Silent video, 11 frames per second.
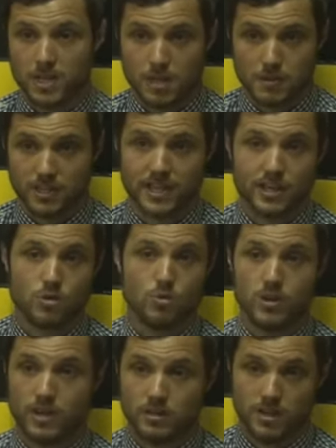you need to be
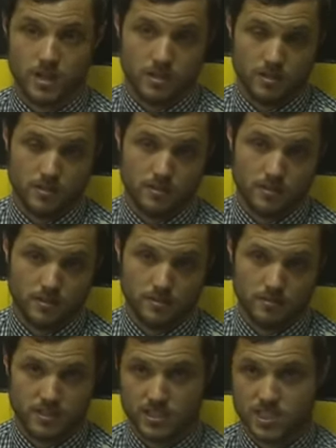clinical in
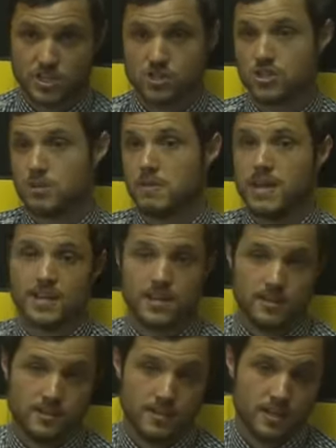the decisions you're
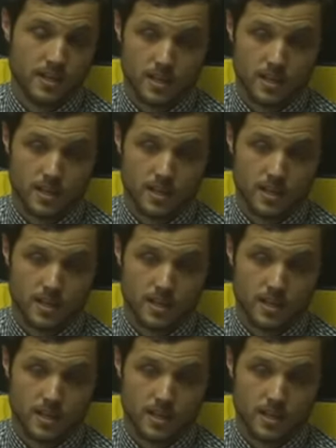making,